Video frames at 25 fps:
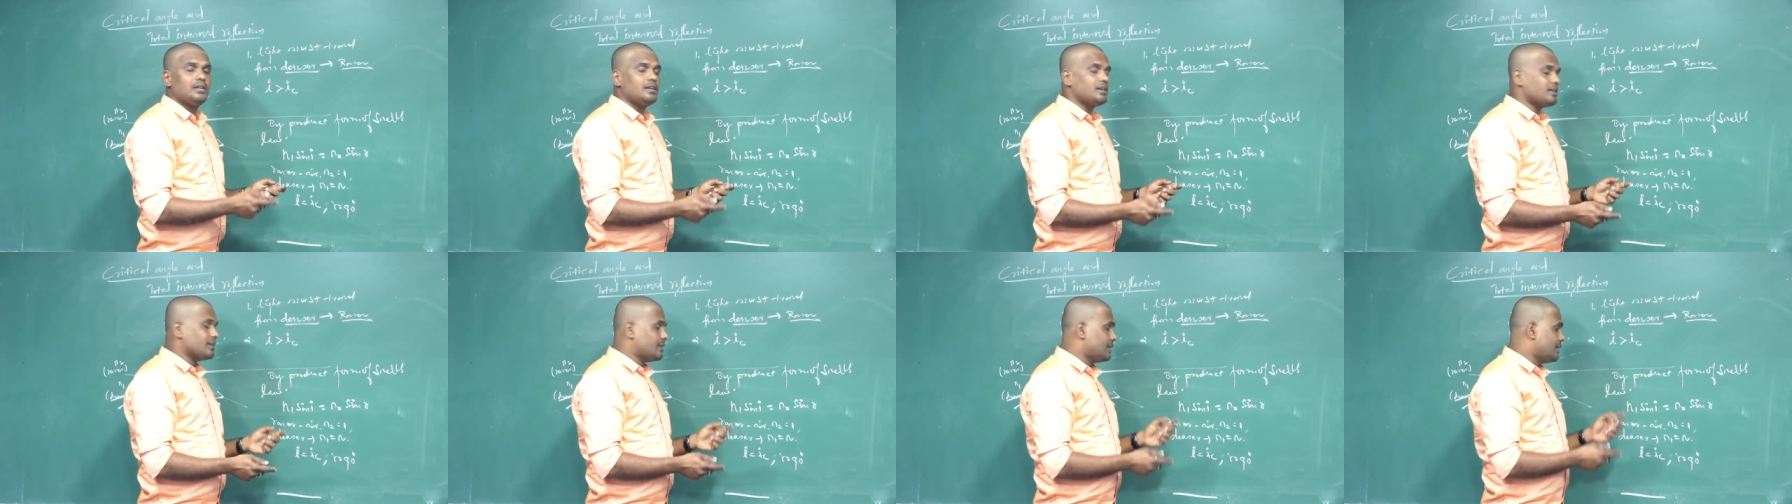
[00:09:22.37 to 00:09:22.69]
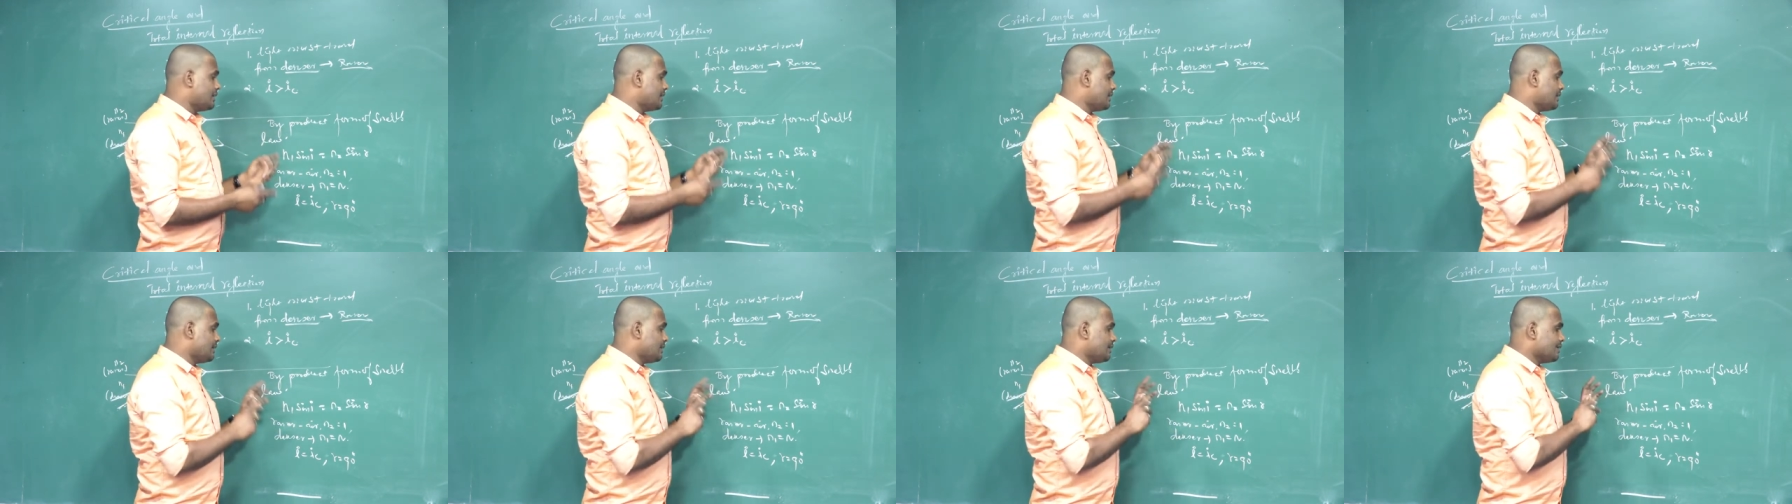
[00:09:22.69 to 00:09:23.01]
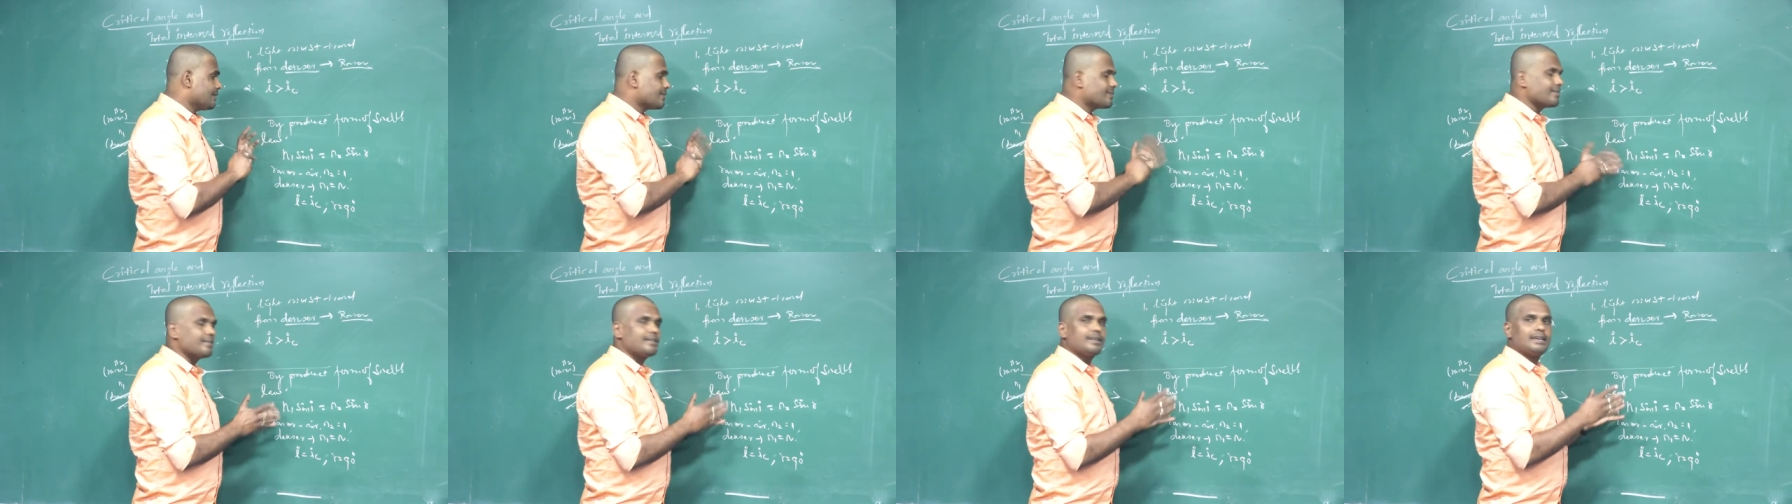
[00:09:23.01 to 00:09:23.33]
the
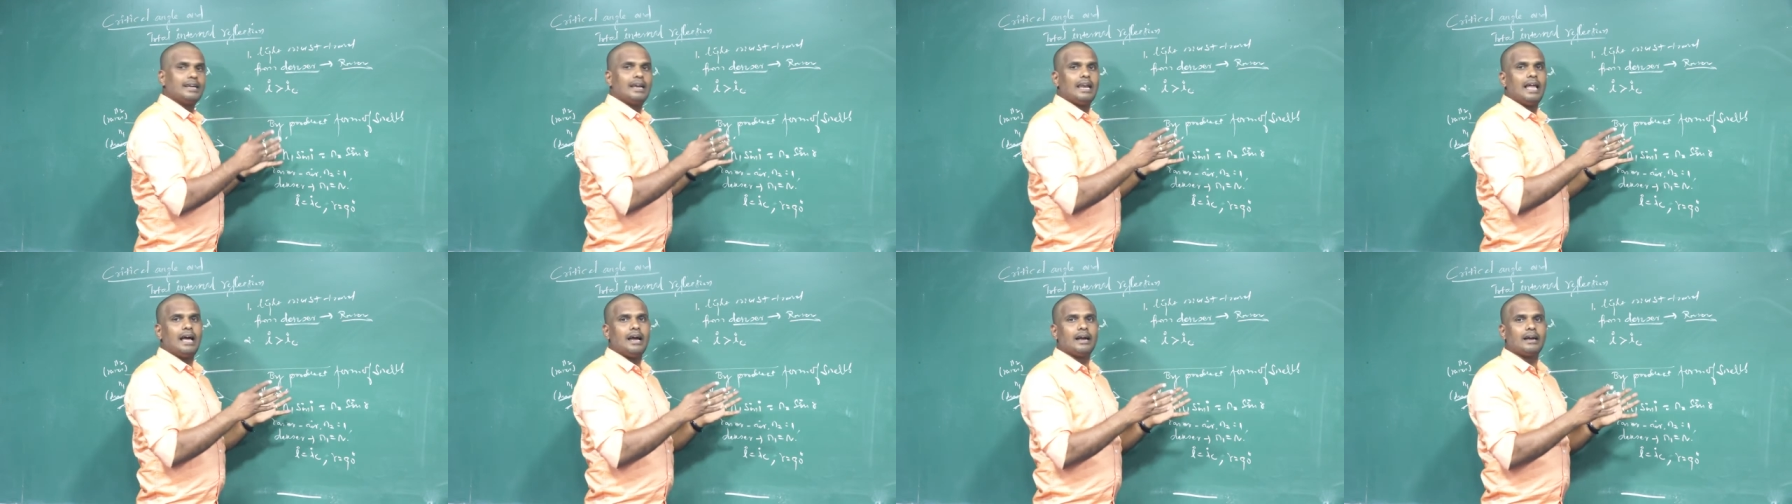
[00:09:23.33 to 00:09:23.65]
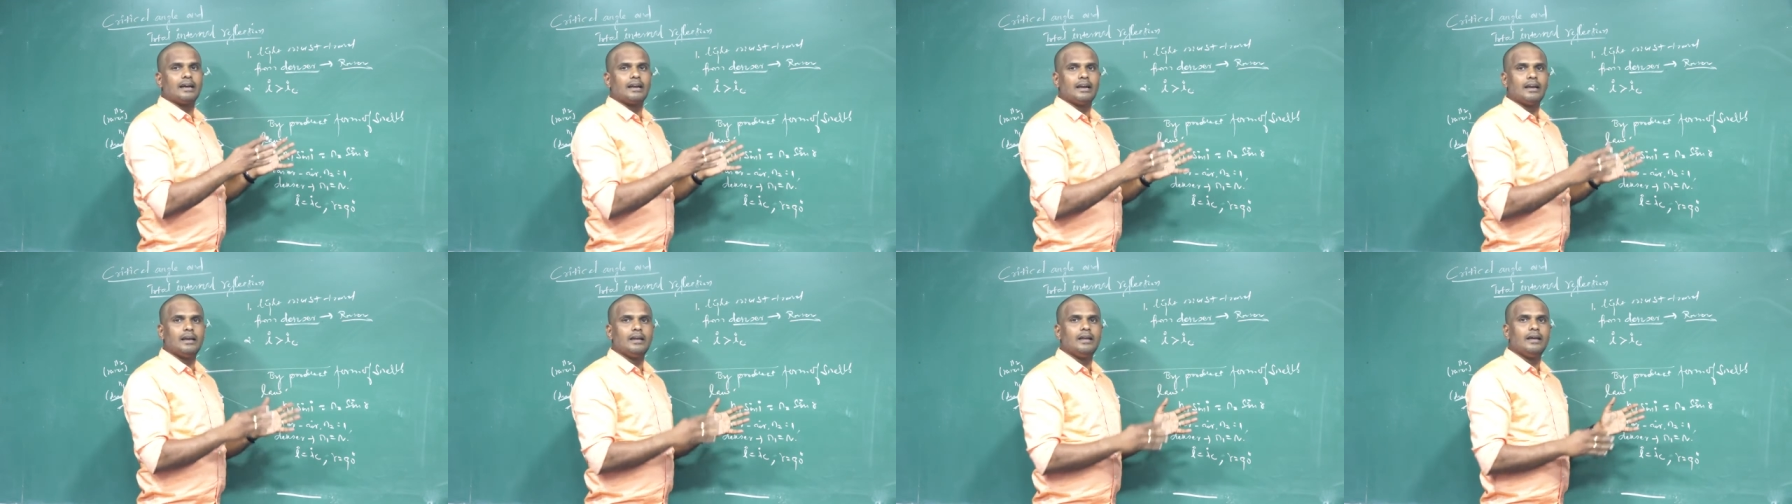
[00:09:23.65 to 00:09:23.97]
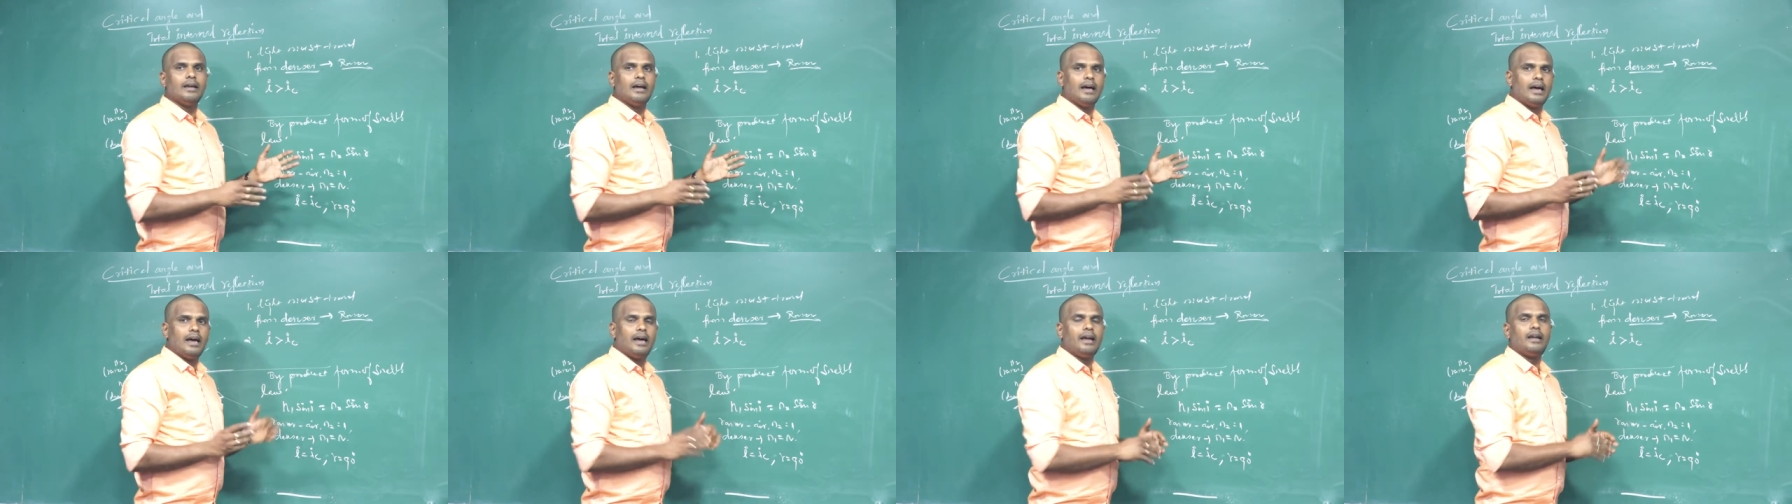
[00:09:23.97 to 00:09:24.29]
critical angle
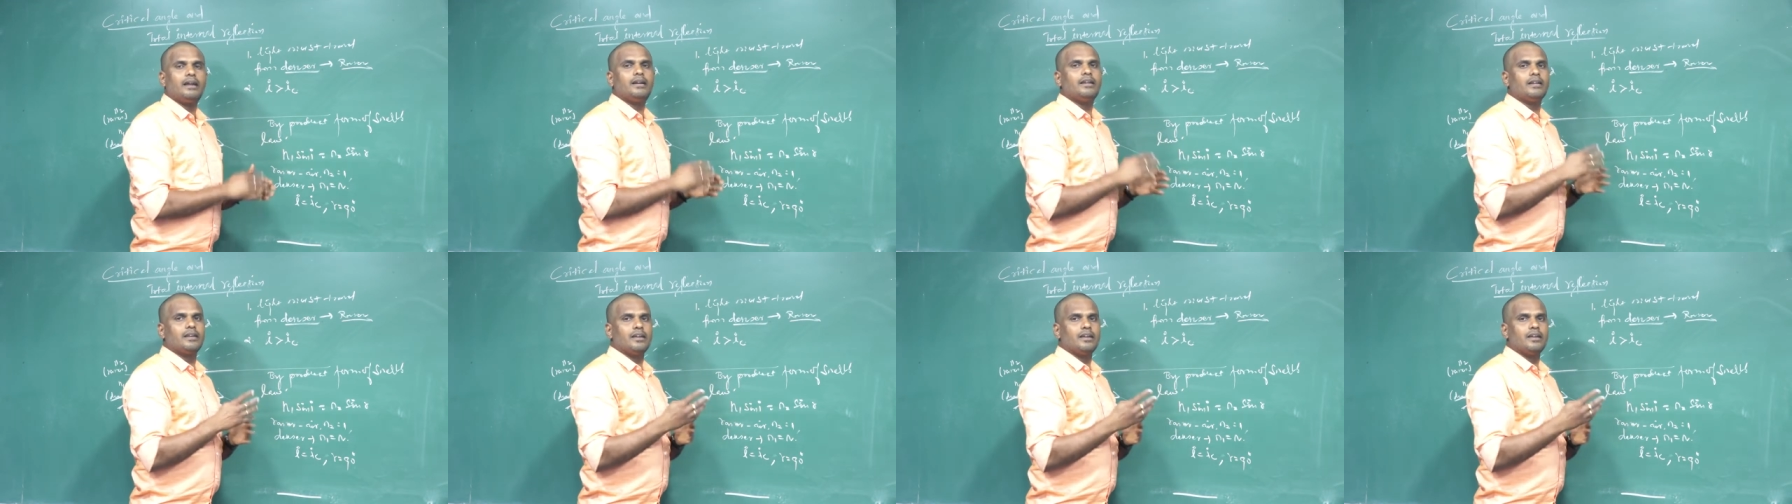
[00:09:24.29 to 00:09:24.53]
and the